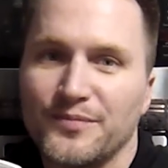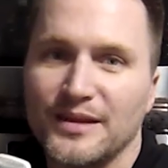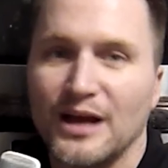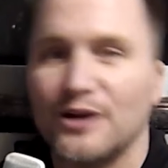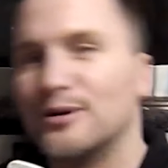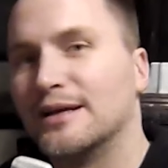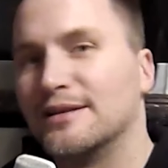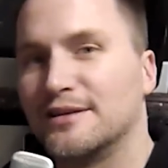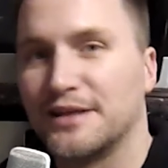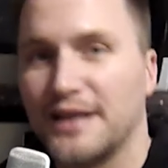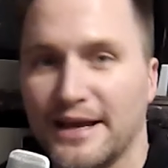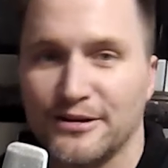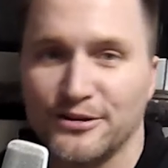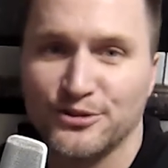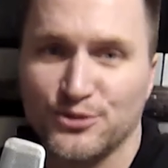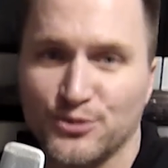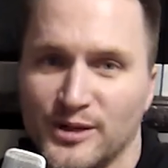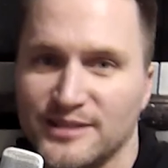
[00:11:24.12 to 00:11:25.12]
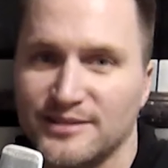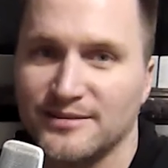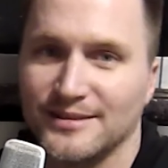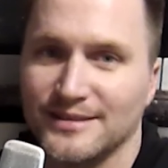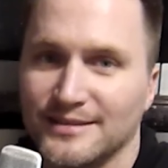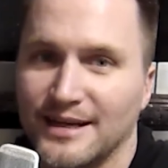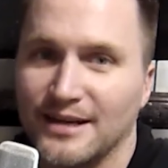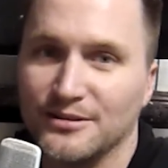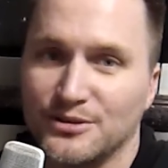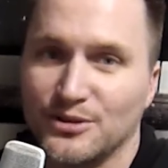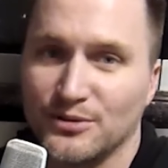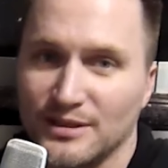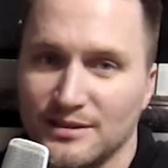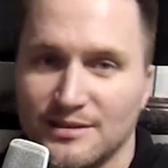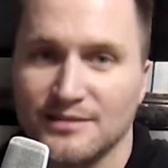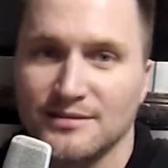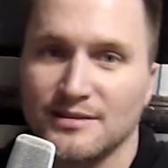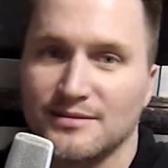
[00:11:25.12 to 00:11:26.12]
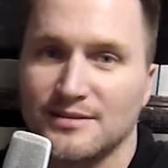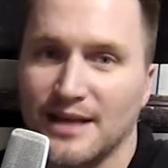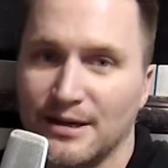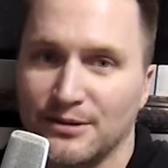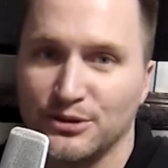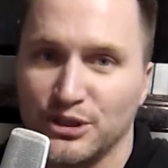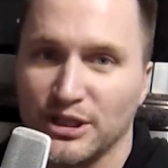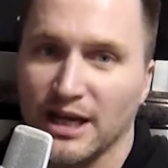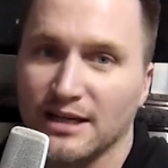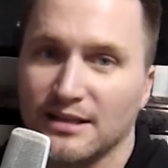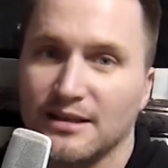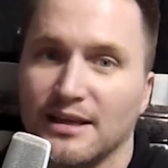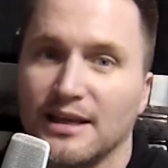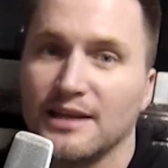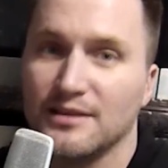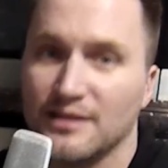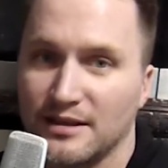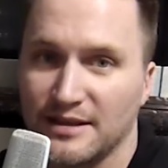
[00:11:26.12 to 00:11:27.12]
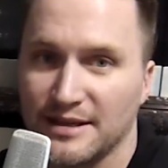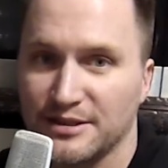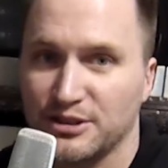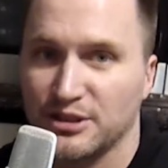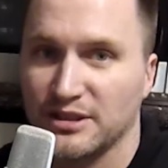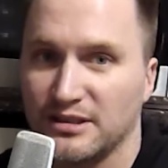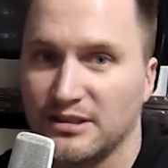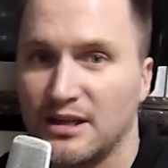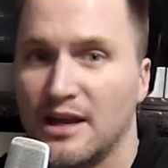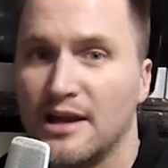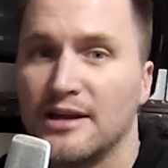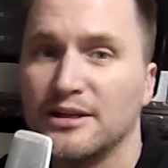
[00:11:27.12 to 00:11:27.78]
All right, the kettle's whistling now. So this is a sound check in the kitchen